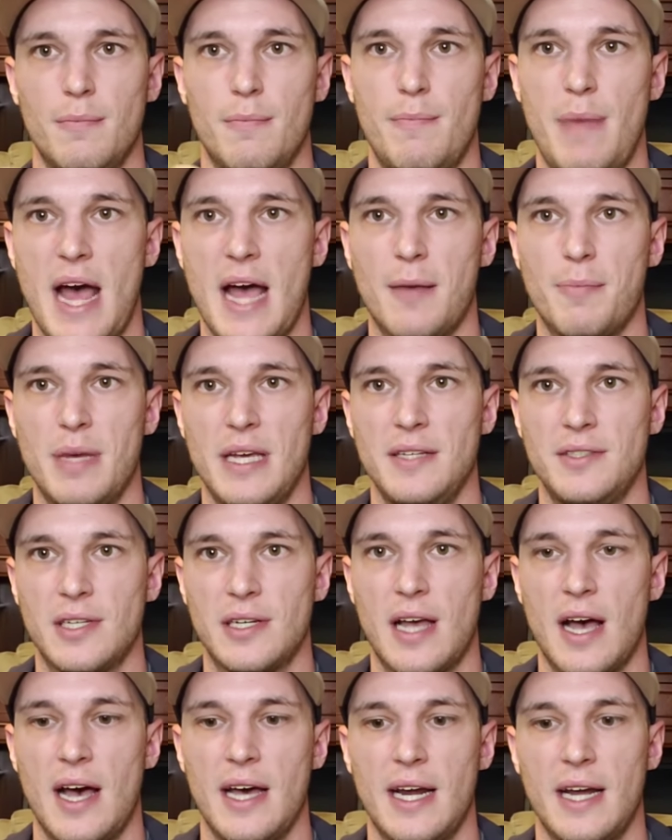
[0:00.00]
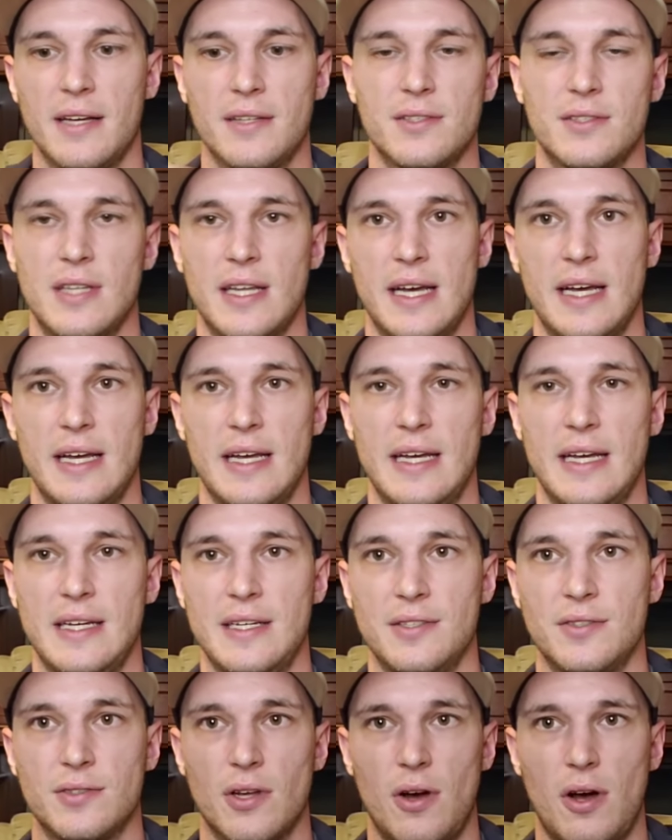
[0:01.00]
back piece of Kydex that is